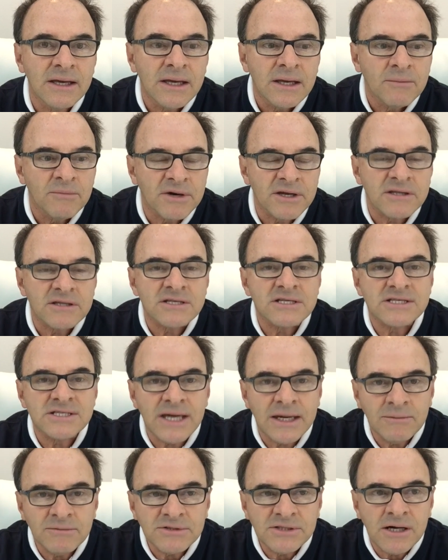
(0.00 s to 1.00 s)
But at the
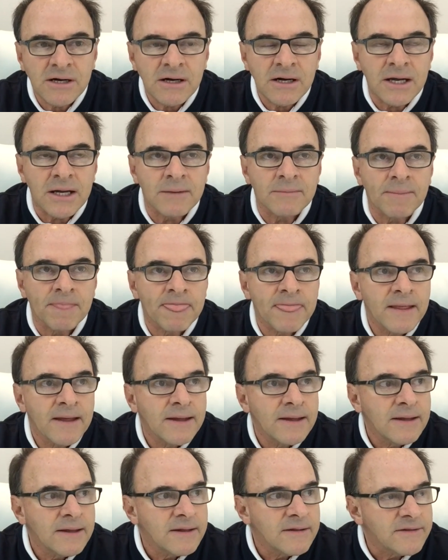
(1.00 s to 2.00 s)
same time,
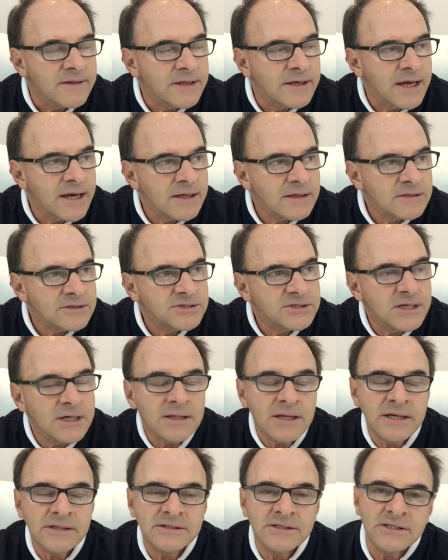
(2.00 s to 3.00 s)
the analogy I
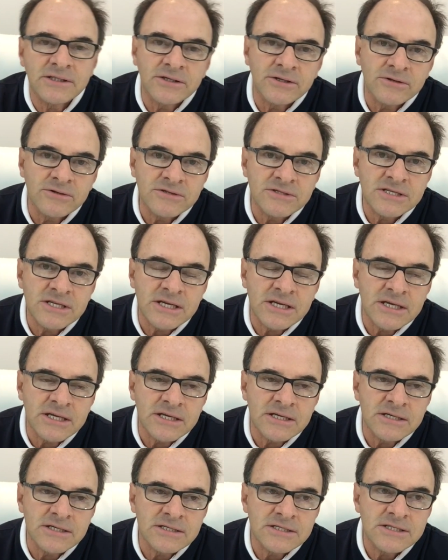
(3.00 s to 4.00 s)
like to use
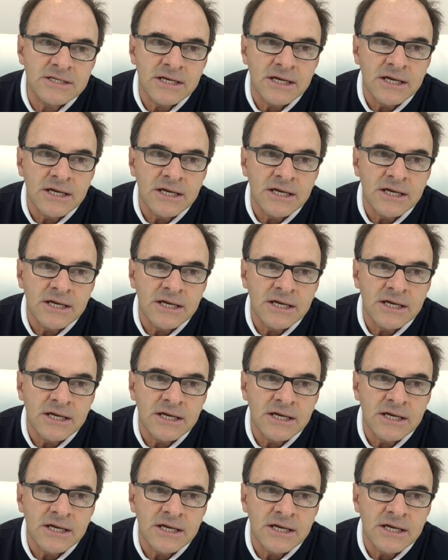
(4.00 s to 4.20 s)
is,